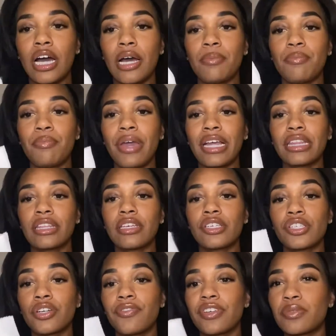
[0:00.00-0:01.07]
make the
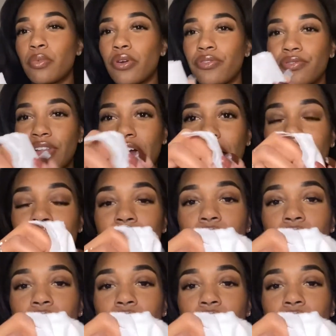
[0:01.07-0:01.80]
surface more flat.